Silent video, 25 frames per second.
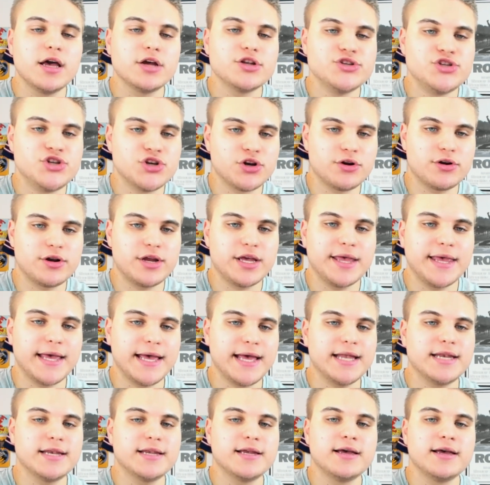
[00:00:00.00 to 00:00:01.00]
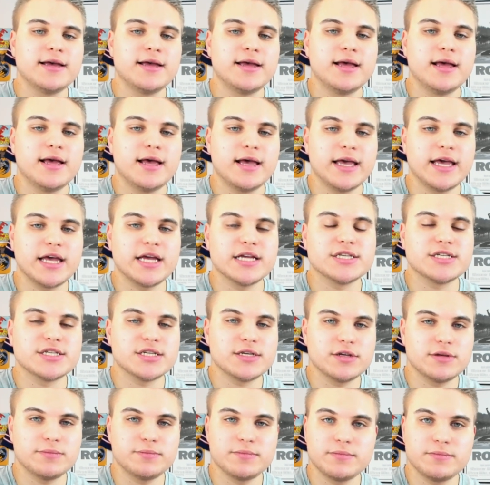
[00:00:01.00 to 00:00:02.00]
Jernigan is
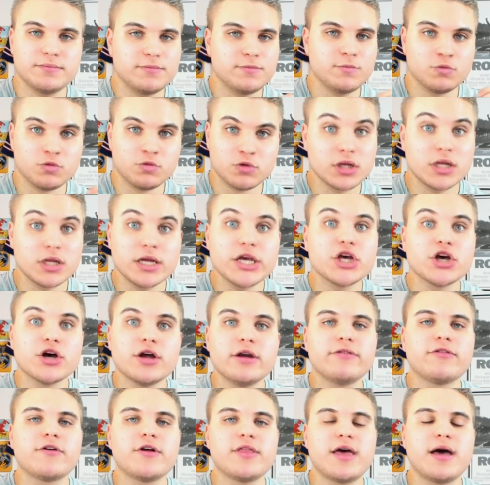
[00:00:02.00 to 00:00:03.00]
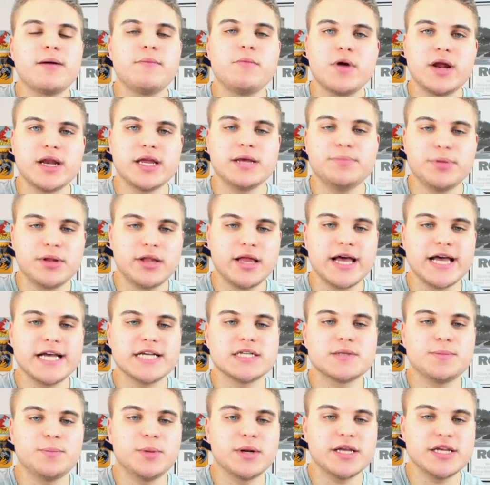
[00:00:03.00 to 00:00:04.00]
really good for them when he
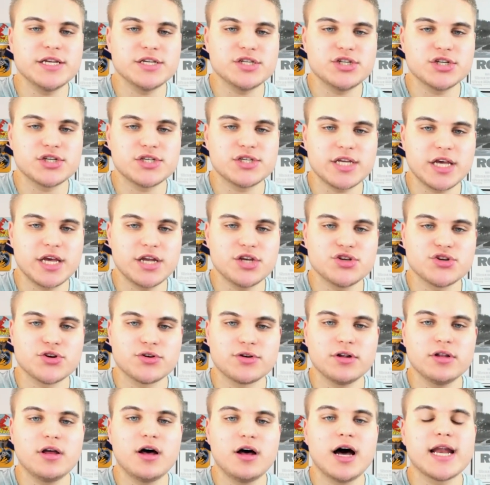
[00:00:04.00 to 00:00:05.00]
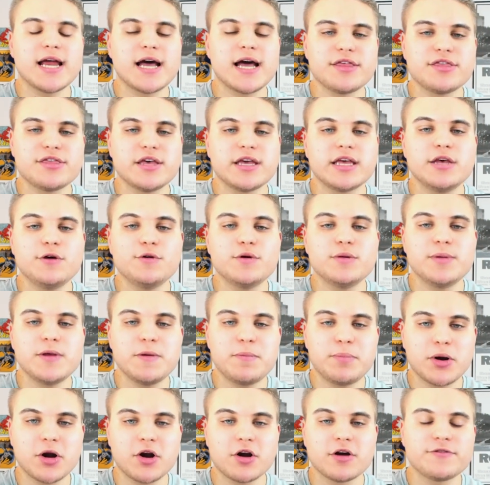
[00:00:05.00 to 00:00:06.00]
plays, but he's just injured a lot. I think he would be
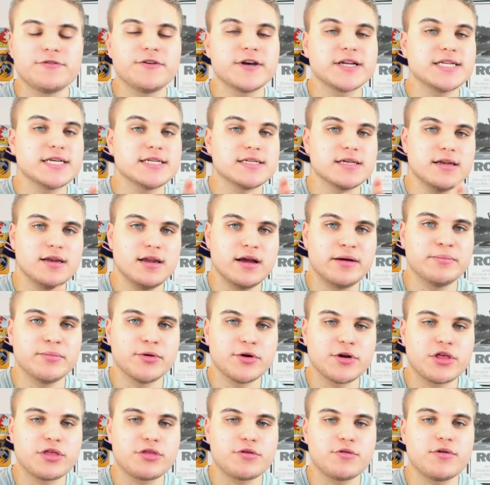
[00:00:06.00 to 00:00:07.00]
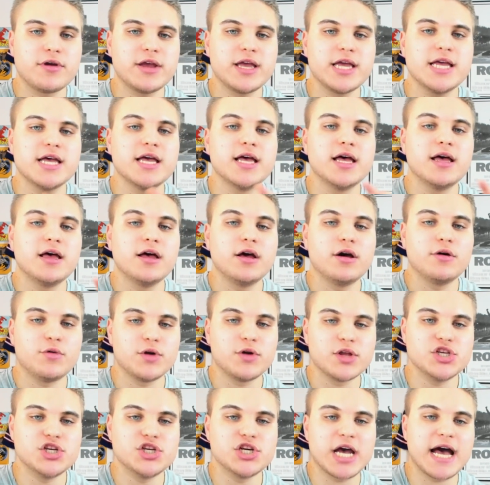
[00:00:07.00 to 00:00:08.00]
perfect as a number three
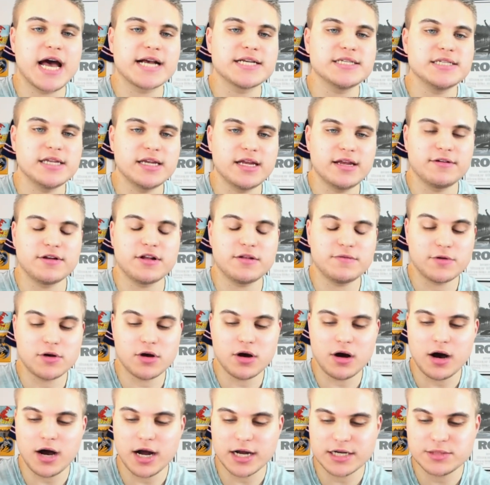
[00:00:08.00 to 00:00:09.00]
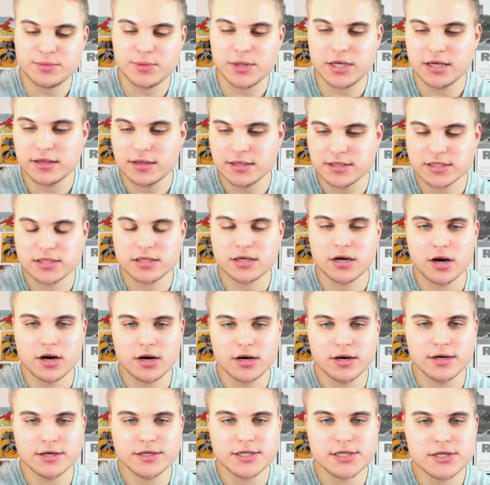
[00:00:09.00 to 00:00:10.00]
with Jackson and Cox being the
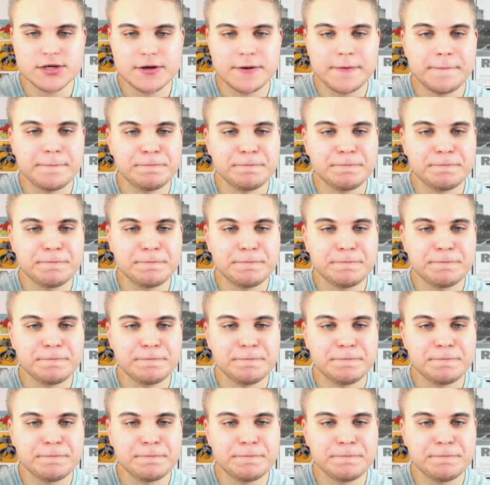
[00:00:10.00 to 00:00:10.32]
starters